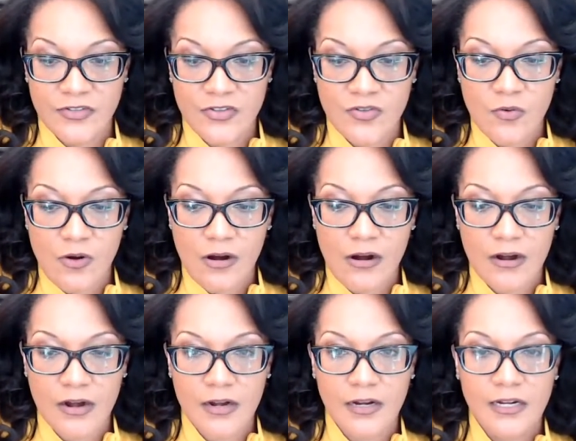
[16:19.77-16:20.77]
you
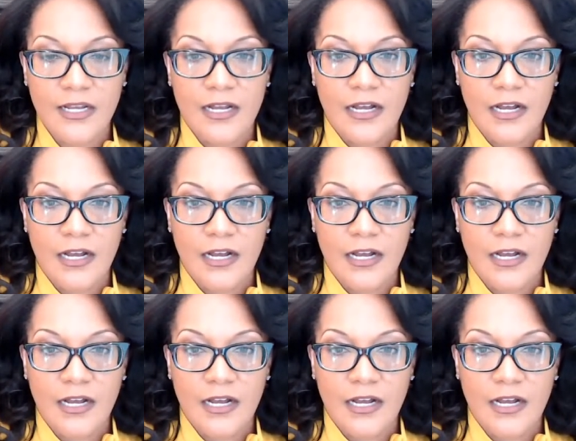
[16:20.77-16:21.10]
are,